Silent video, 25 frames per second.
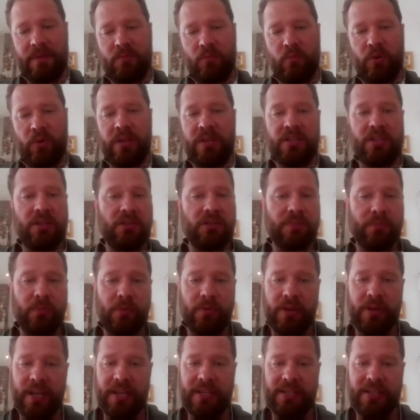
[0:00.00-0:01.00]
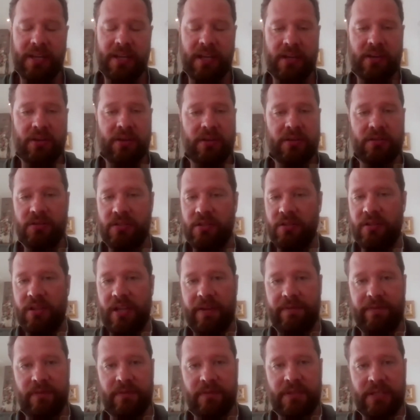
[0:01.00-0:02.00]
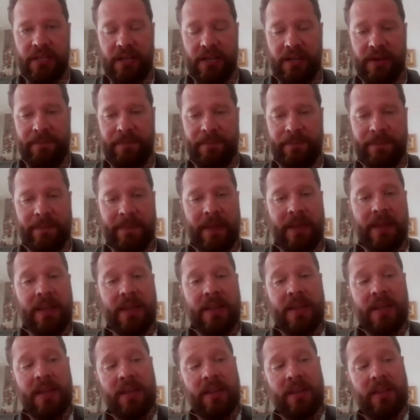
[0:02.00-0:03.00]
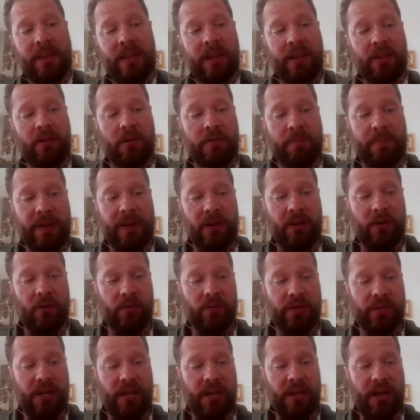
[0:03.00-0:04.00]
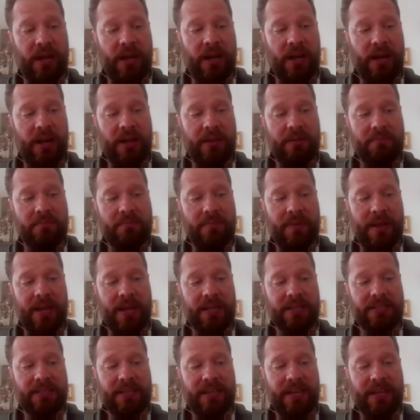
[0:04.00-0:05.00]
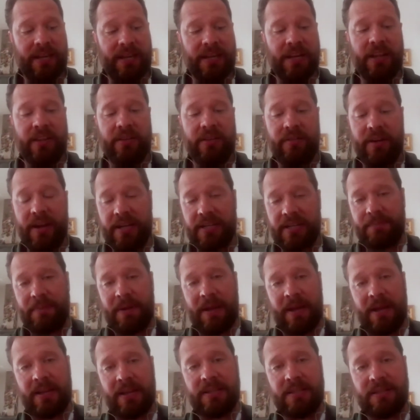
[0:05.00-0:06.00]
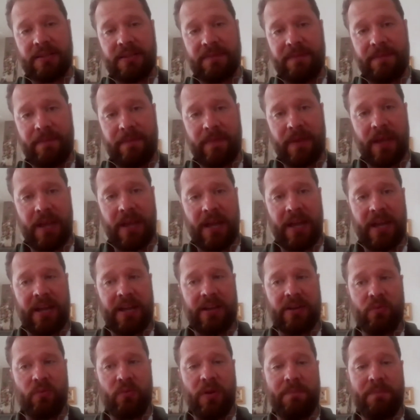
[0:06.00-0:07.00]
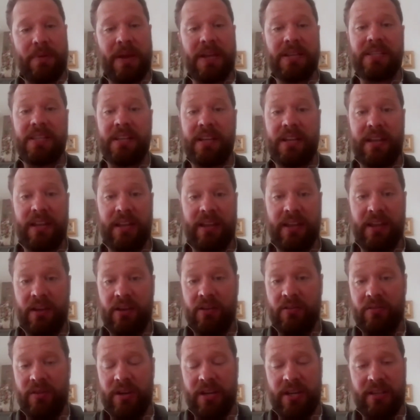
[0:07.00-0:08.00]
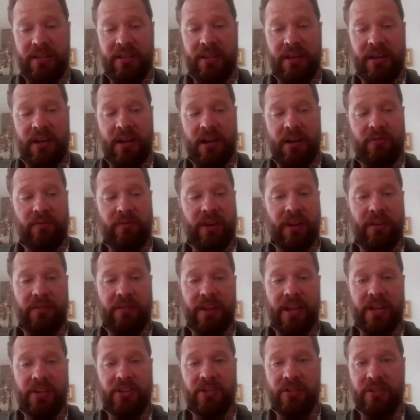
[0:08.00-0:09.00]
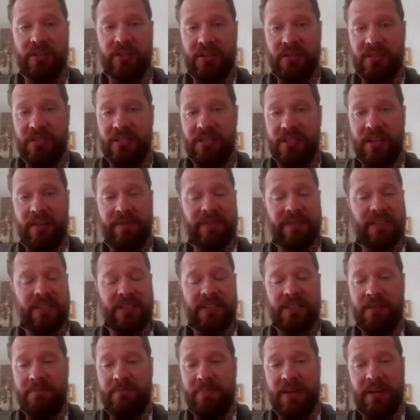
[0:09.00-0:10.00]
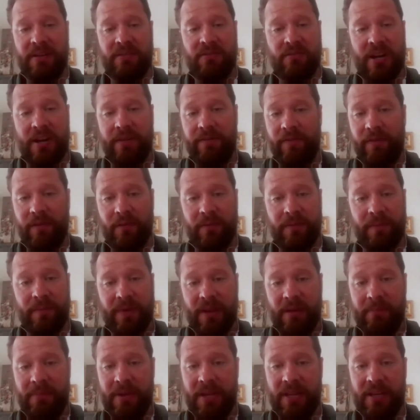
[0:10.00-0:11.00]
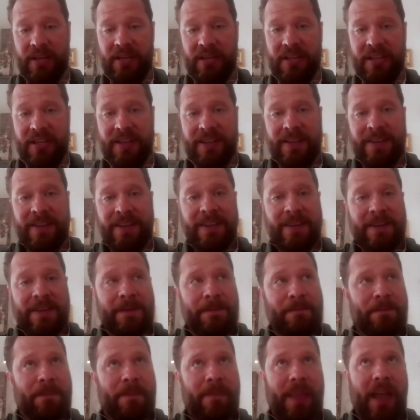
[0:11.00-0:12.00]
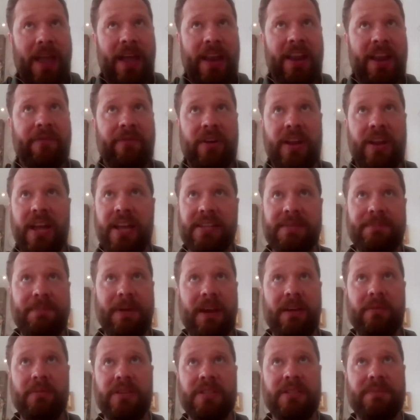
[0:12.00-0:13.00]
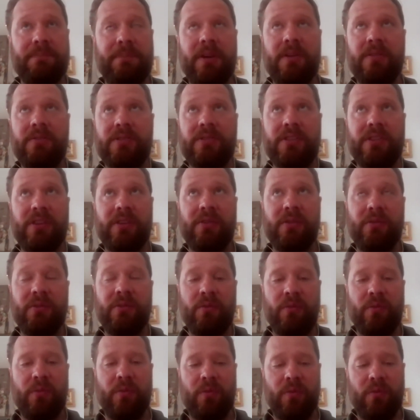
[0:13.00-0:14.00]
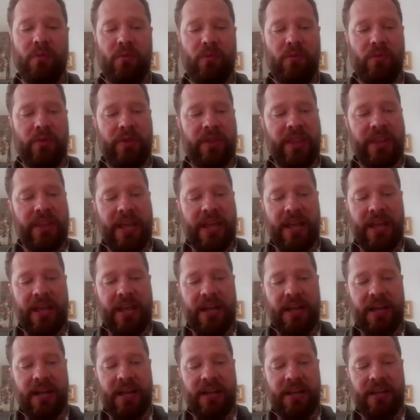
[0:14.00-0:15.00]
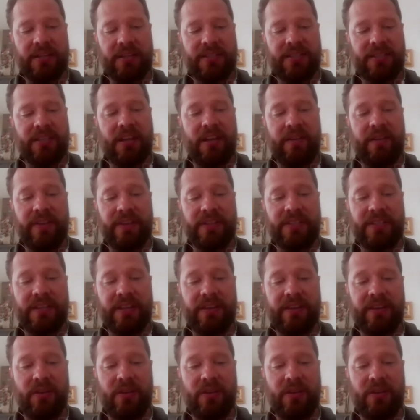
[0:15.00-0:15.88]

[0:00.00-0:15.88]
with two small kids, I couldn't do that full time. They got a bit older, I met another expat, and we basically agreed that our relocation services had been dreadful. I mean, and every expat we spoke to, their service